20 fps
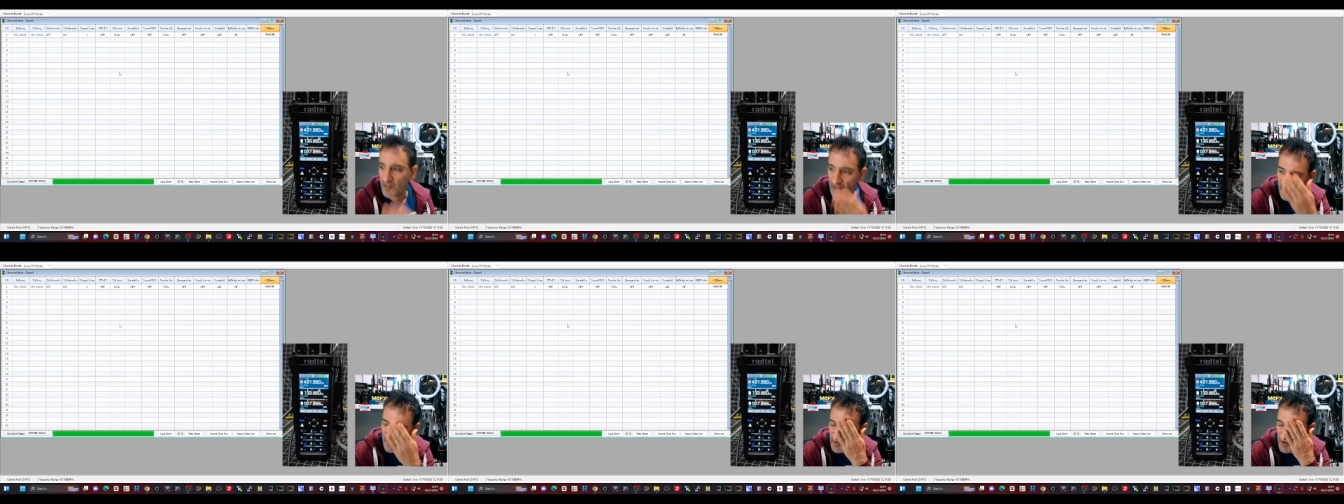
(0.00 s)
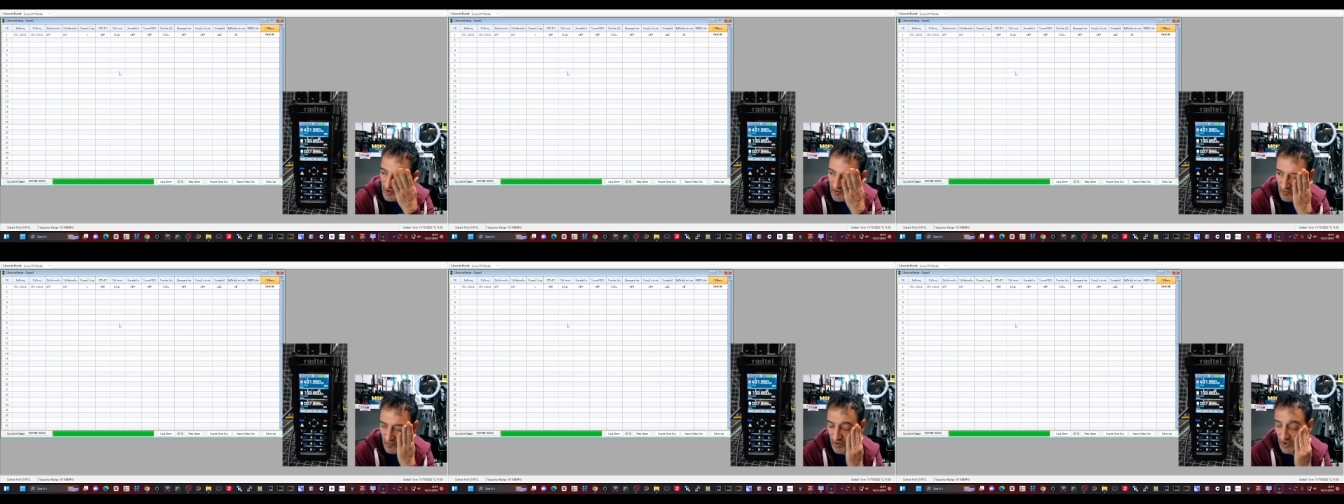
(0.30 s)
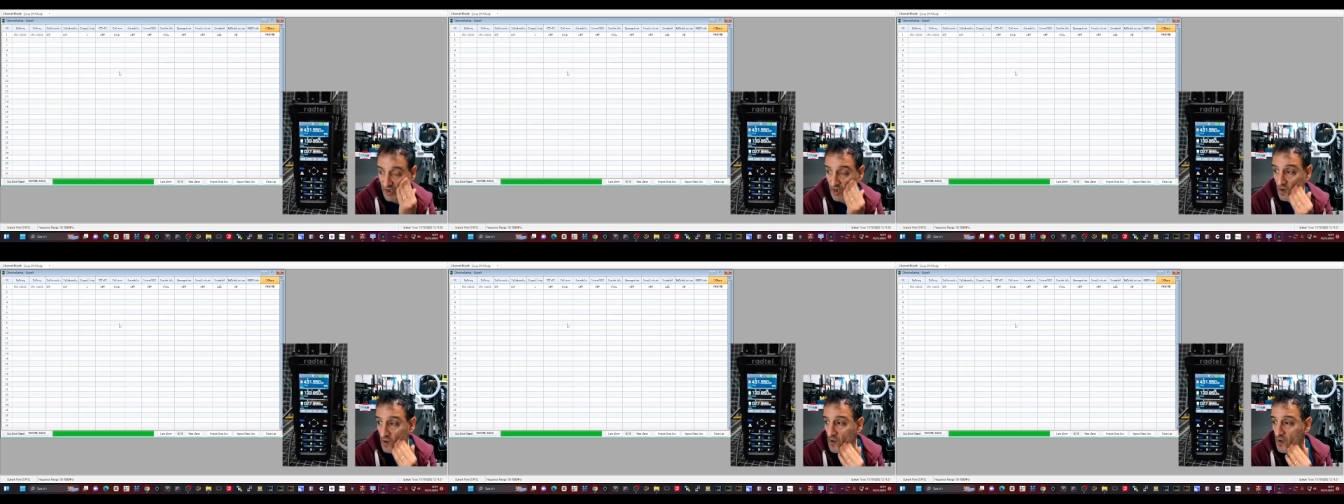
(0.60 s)
make this video
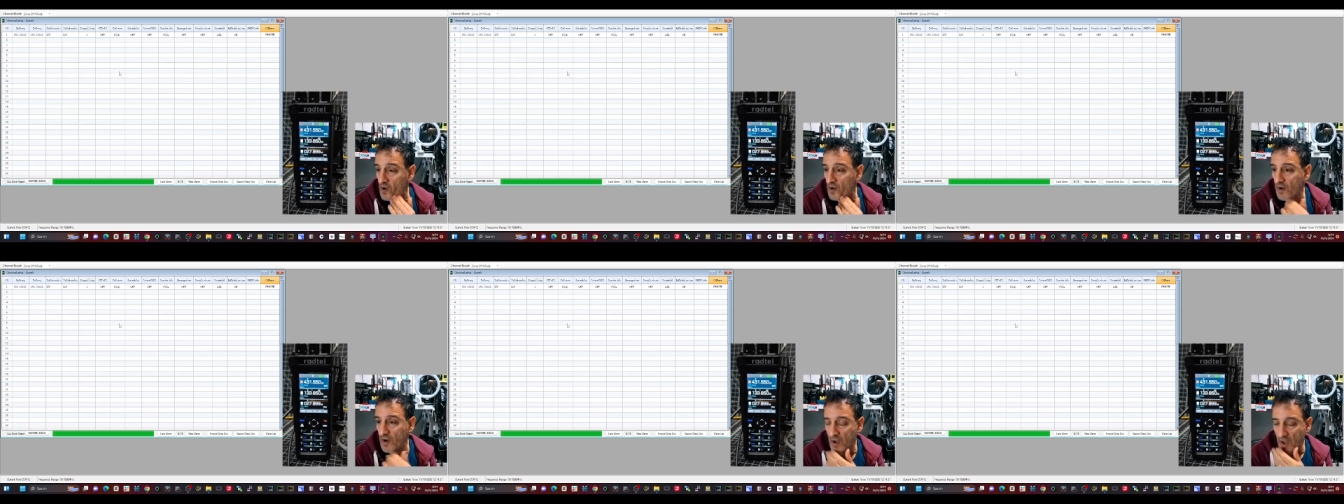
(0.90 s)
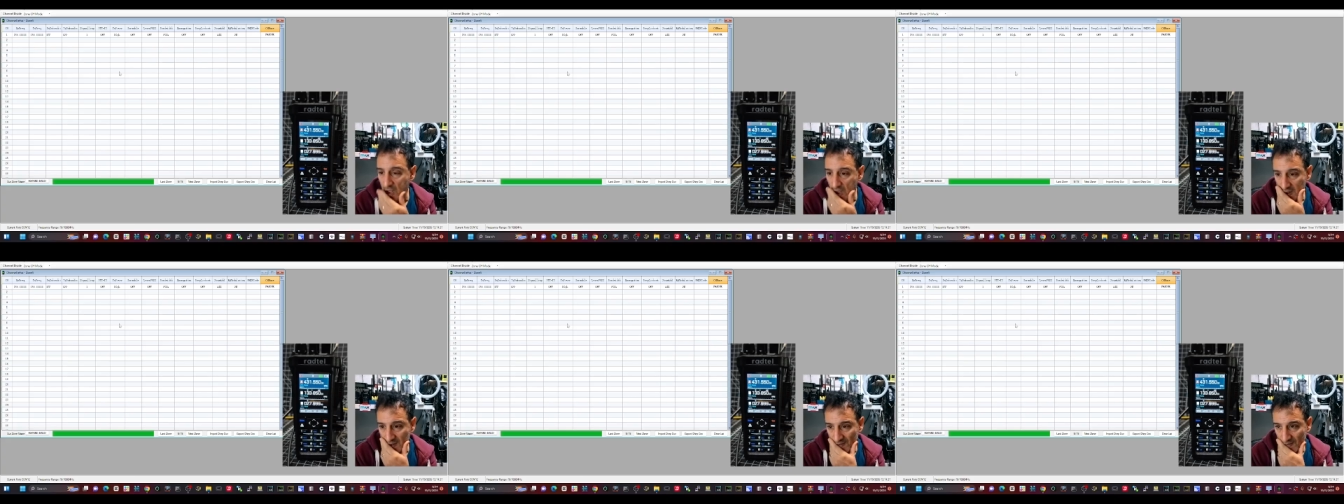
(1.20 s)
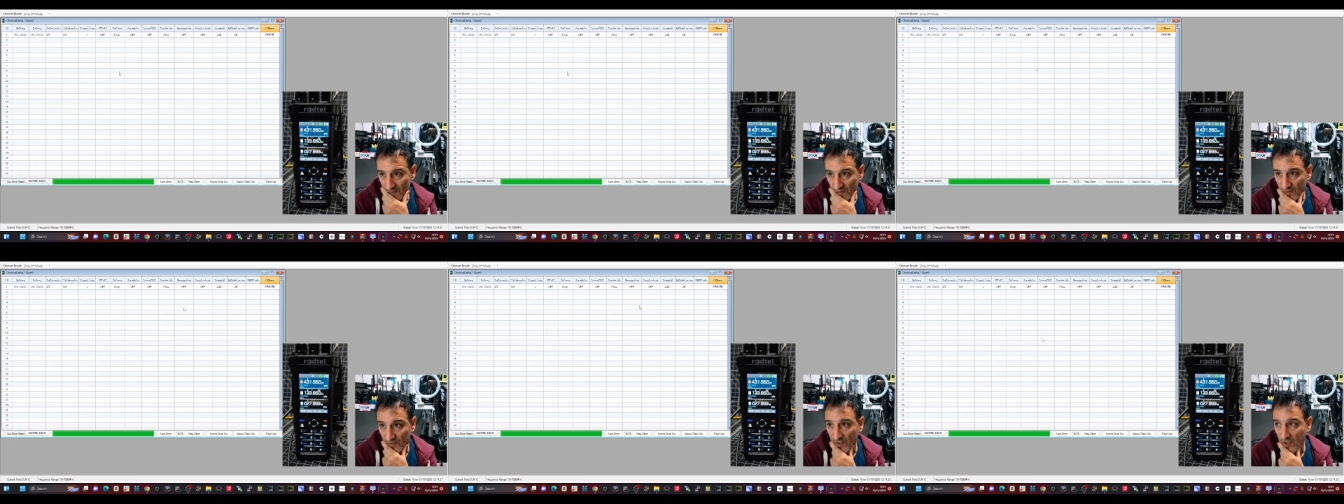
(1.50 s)
really long
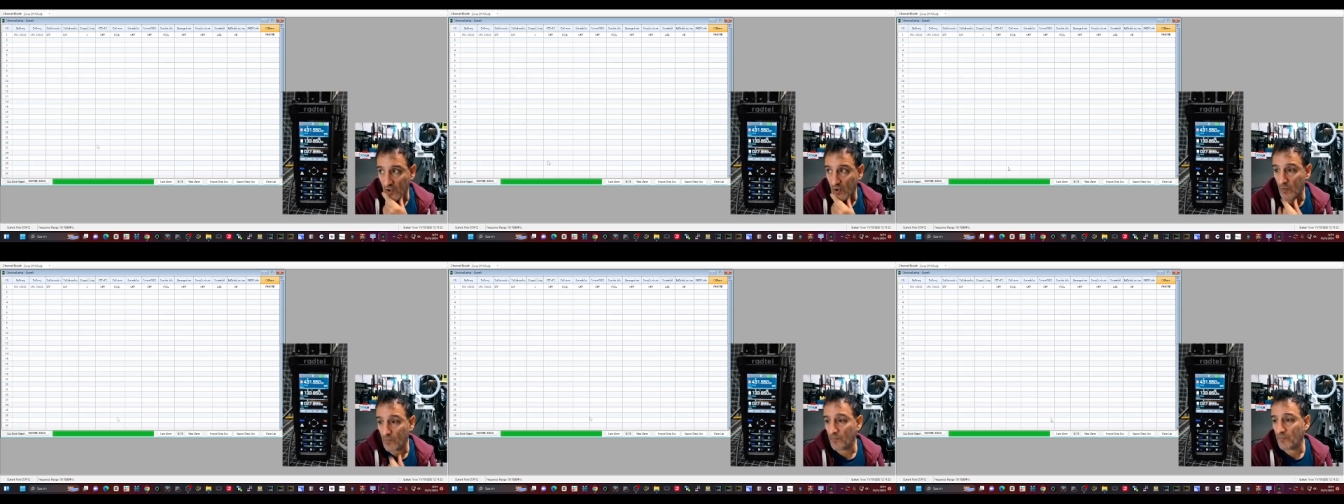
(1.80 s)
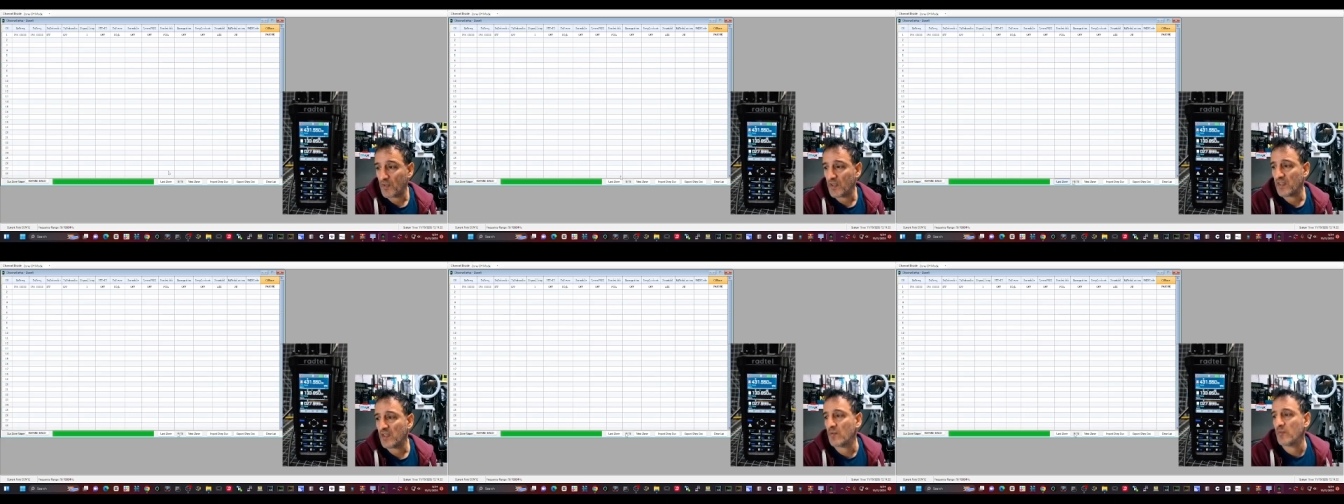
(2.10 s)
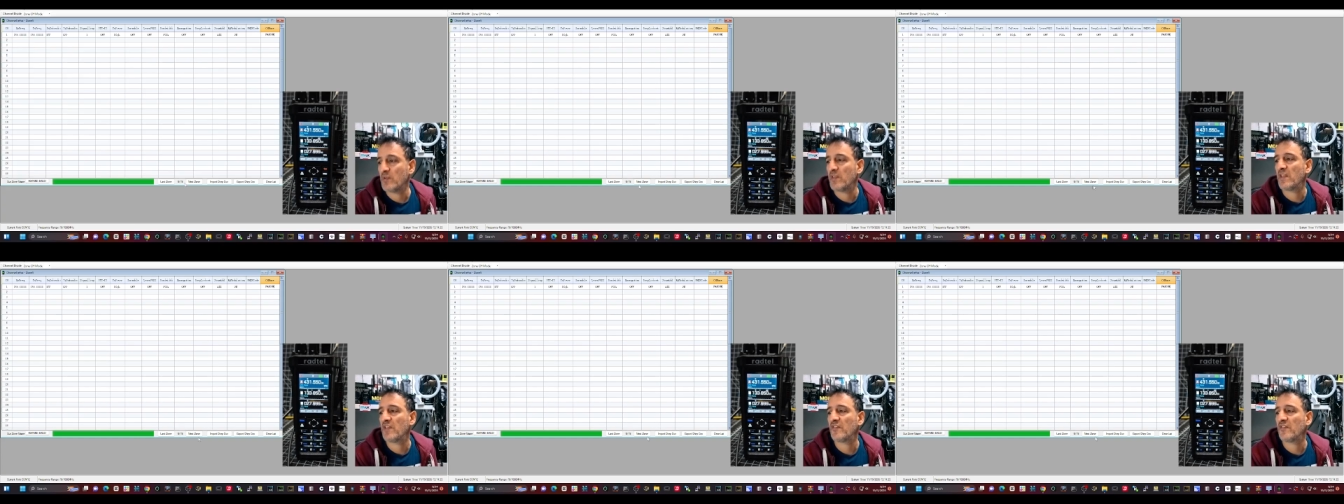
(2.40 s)
so and then